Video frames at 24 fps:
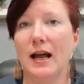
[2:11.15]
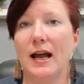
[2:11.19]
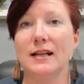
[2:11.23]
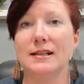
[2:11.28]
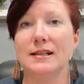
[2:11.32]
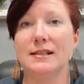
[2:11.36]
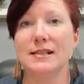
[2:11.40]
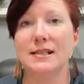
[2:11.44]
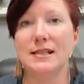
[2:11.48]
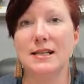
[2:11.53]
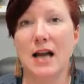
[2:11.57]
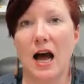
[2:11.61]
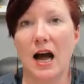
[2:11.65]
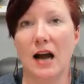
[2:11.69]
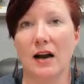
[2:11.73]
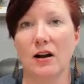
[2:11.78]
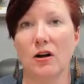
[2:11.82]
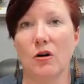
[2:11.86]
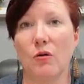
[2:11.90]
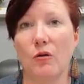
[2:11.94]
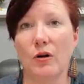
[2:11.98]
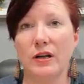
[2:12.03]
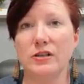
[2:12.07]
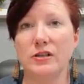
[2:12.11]
it's
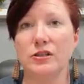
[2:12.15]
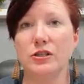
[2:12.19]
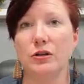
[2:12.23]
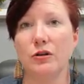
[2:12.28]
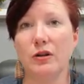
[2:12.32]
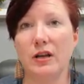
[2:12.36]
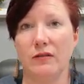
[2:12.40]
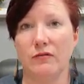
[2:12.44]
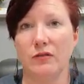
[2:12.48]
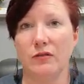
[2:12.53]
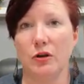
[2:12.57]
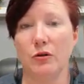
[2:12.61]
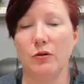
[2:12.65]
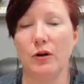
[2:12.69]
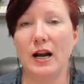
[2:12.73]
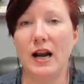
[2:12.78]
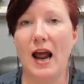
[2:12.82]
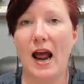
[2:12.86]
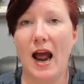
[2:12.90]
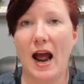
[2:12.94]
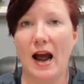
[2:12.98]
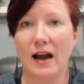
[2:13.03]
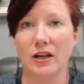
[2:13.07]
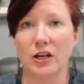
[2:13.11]
not going to give you
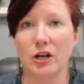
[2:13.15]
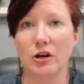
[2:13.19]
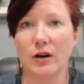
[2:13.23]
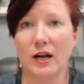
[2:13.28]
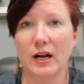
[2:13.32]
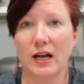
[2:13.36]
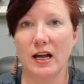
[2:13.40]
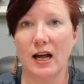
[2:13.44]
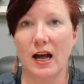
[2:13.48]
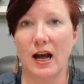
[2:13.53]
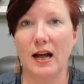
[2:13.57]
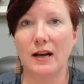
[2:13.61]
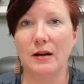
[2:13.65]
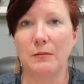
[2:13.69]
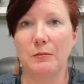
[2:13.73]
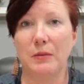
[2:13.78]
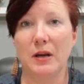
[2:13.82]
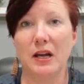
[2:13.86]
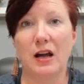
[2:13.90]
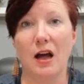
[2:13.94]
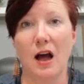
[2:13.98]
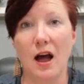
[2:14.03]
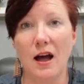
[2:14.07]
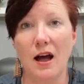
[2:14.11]
an accurate cut
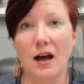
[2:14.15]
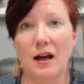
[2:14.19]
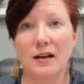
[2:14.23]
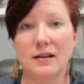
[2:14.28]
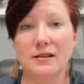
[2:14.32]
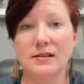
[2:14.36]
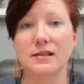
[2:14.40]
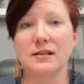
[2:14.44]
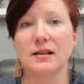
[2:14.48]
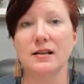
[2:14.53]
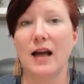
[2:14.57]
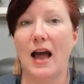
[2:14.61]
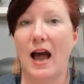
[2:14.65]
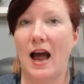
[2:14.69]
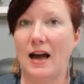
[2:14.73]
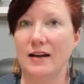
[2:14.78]
because,